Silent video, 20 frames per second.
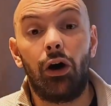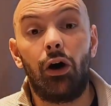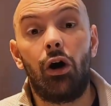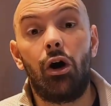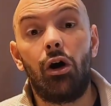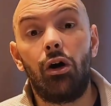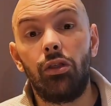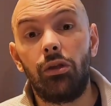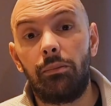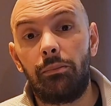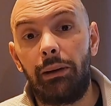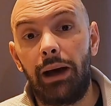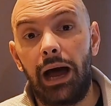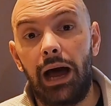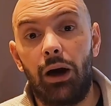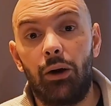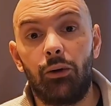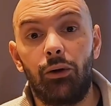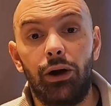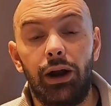all the
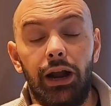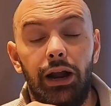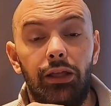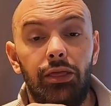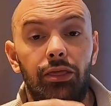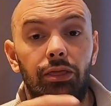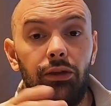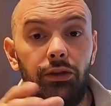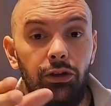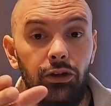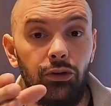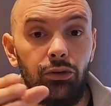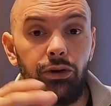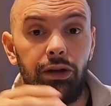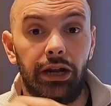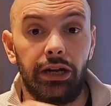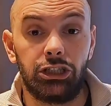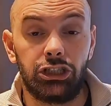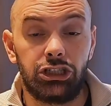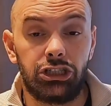power in the
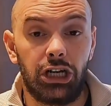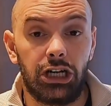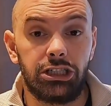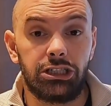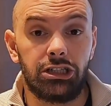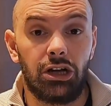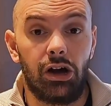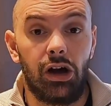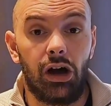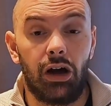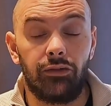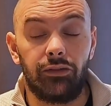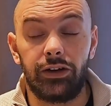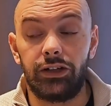unit shuts off.